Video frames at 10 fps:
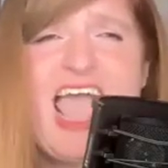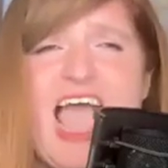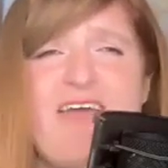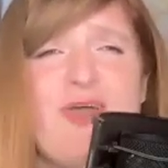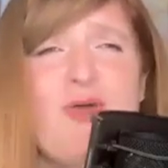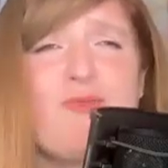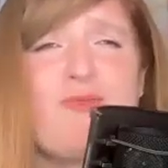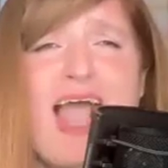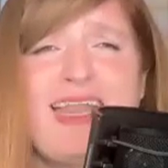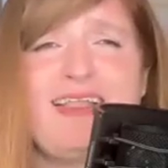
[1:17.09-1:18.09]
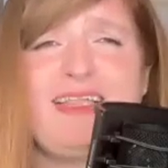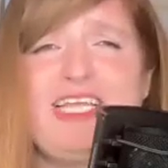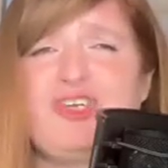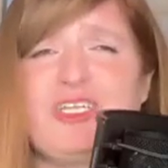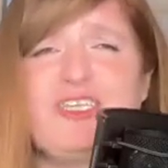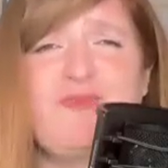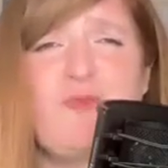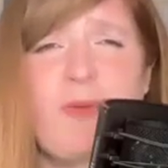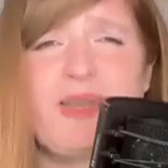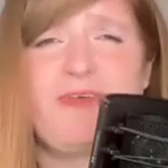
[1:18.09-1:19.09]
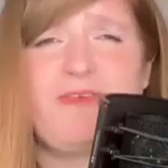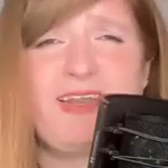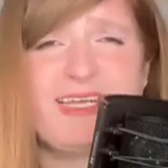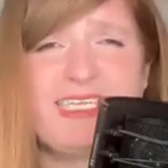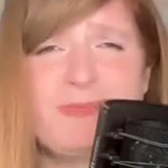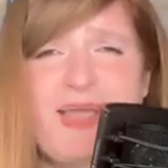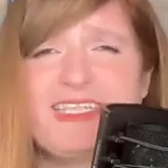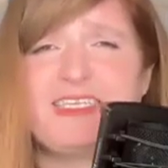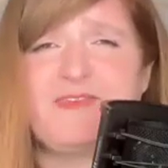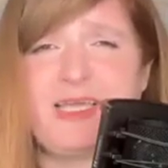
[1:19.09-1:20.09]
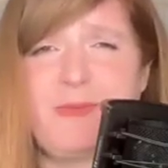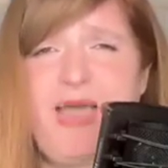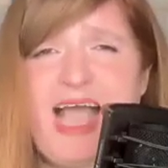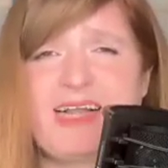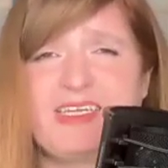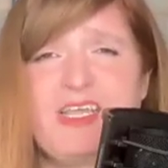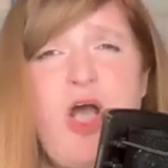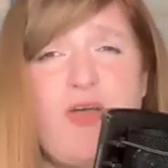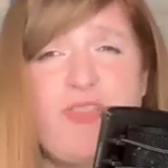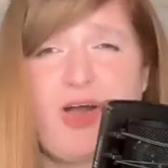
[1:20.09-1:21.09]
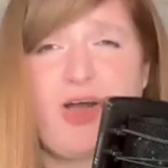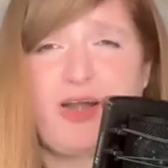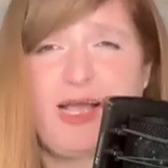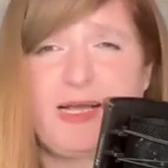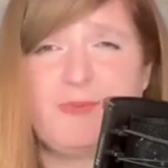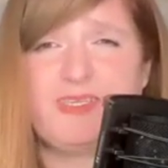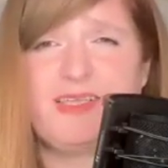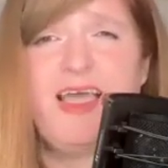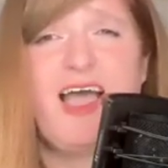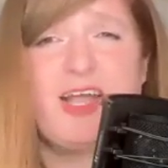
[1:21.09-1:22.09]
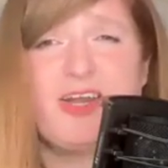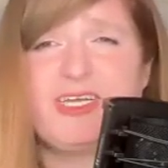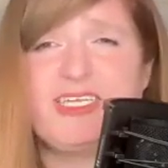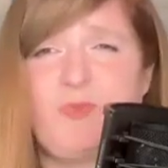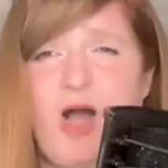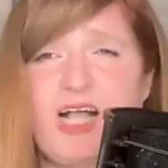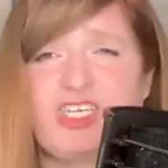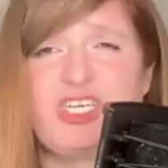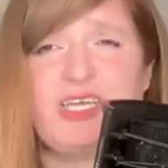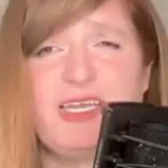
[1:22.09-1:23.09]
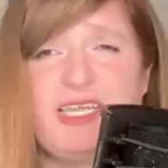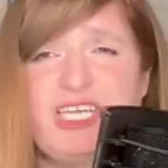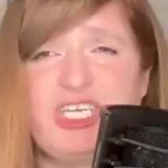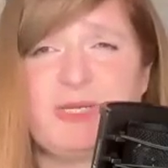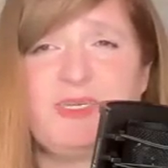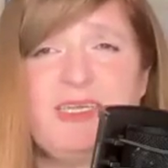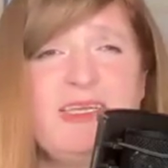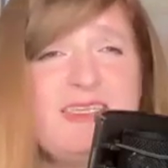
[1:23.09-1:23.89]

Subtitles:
having a radically transformative and expansive impact on the art hubs under his watch in Egypt,